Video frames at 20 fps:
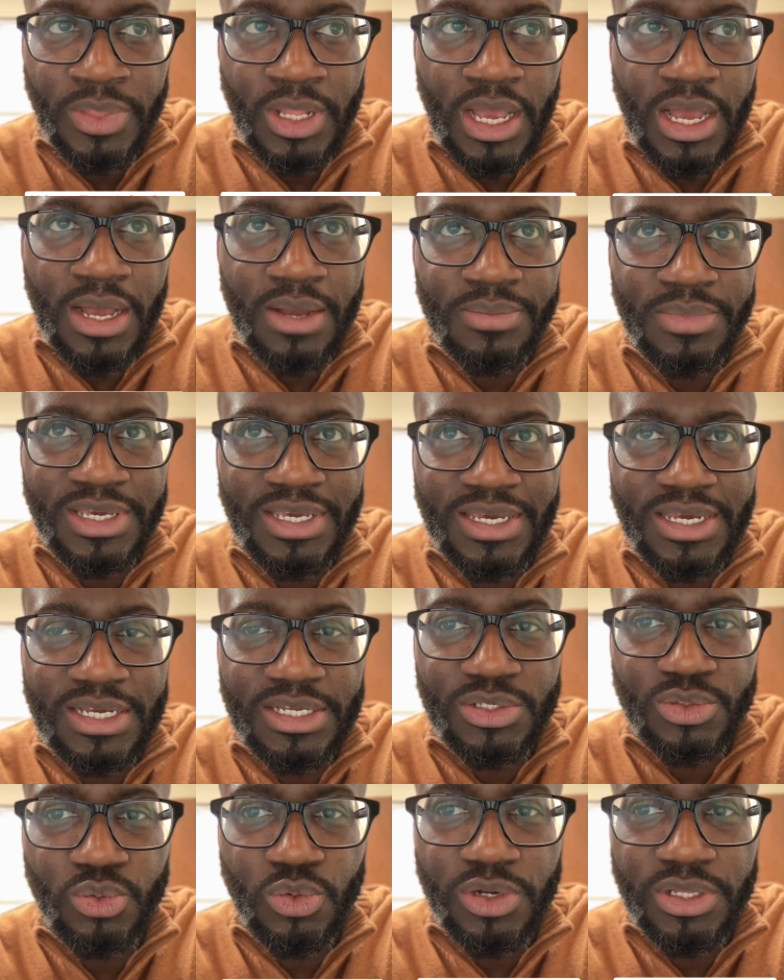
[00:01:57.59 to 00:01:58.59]
In
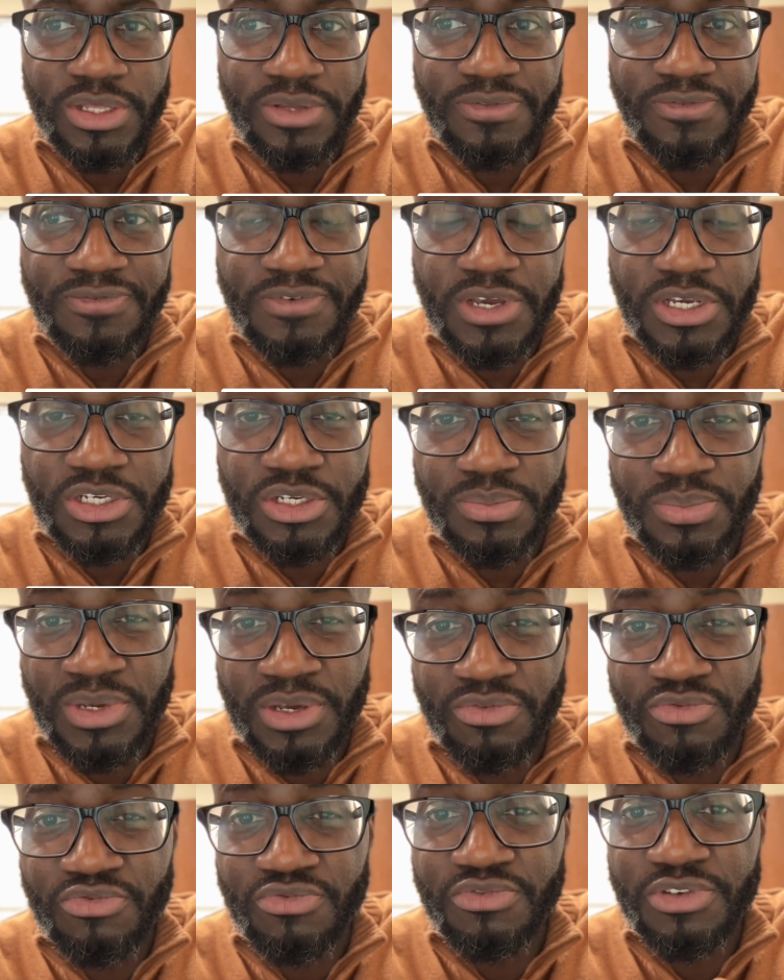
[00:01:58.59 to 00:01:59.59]
kids where the infection may
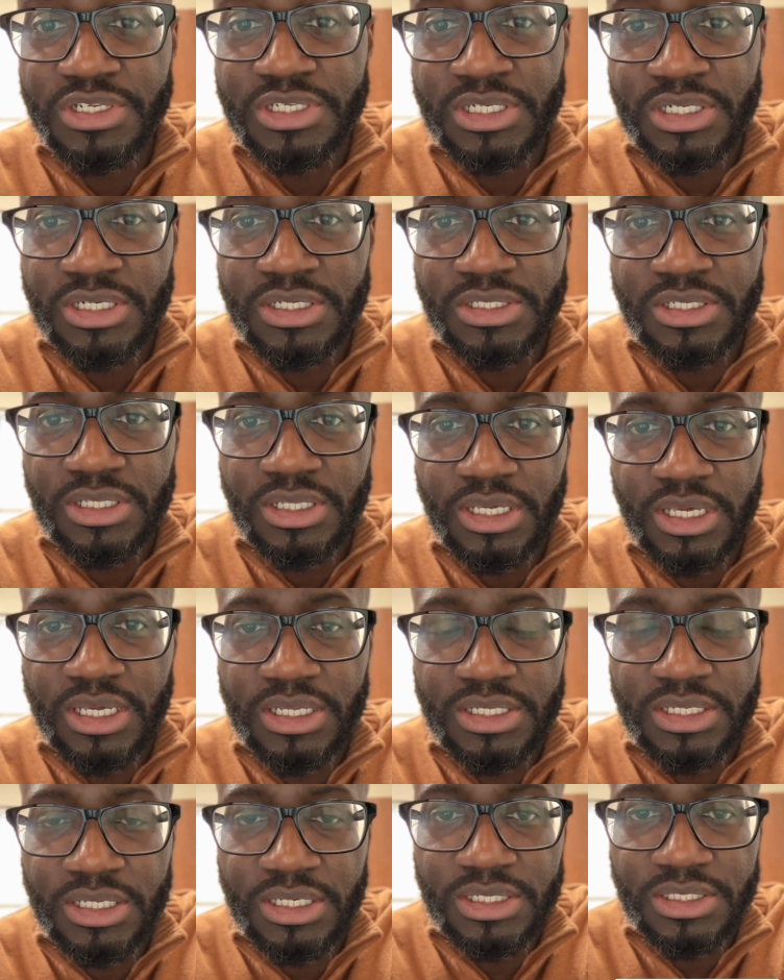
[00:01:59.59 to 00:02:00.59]
have risen into the
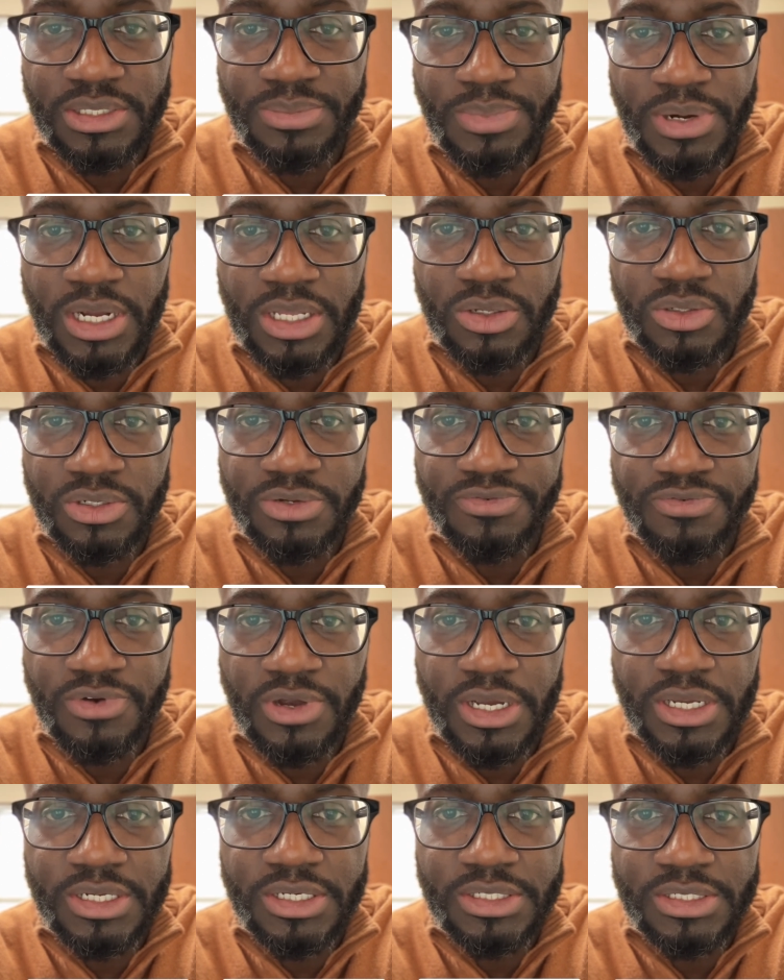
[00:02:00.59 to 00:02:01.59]
kidneys, the
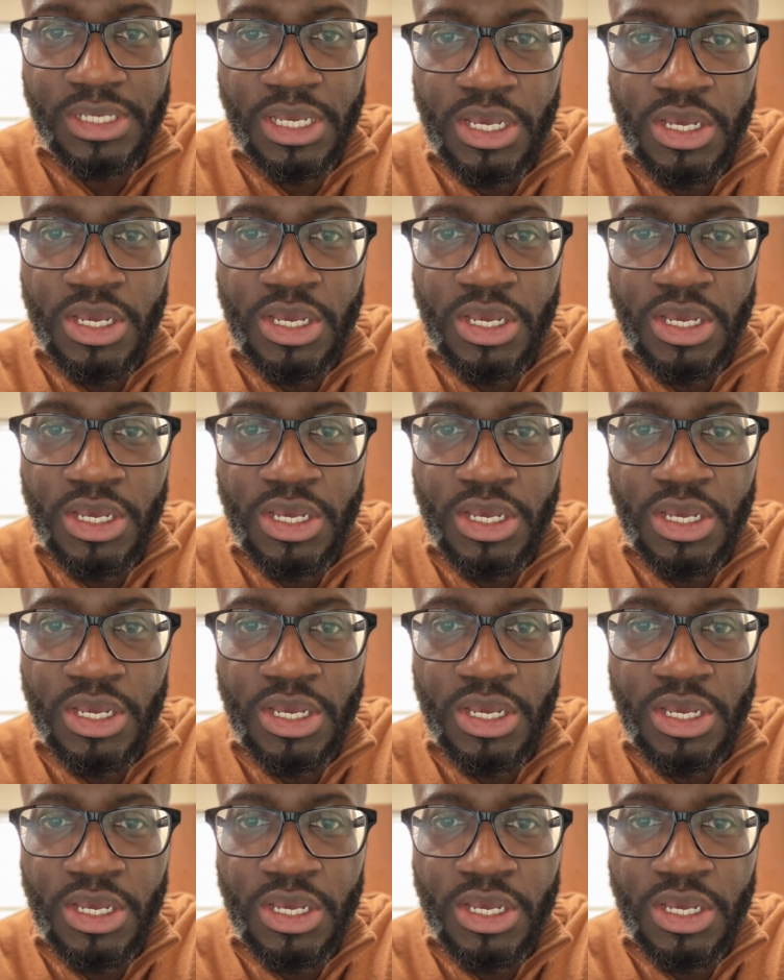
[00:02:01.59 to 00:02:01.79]
pyelonephritis,